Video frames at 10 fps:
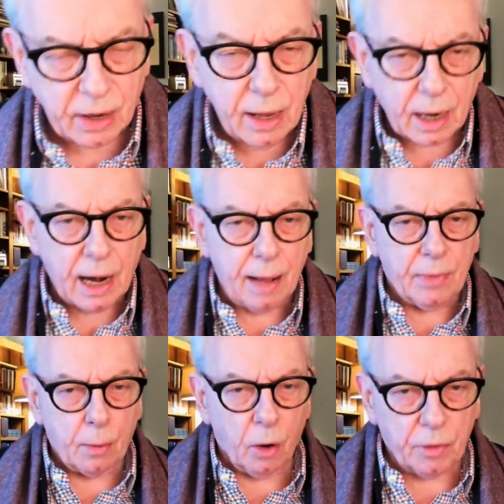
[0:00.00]
claim they
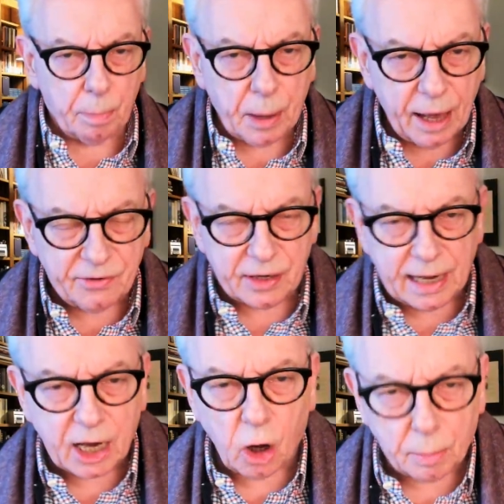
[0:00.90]
want the place
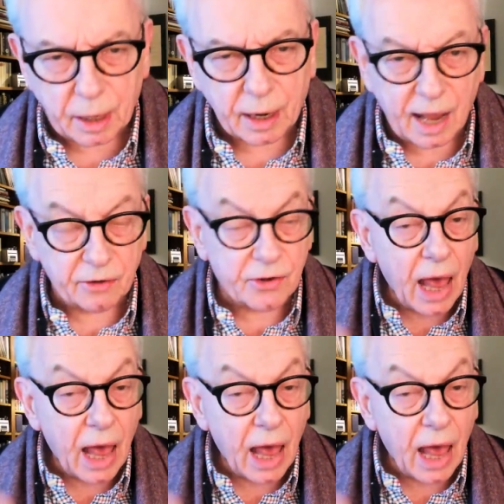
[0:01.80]
decommunized.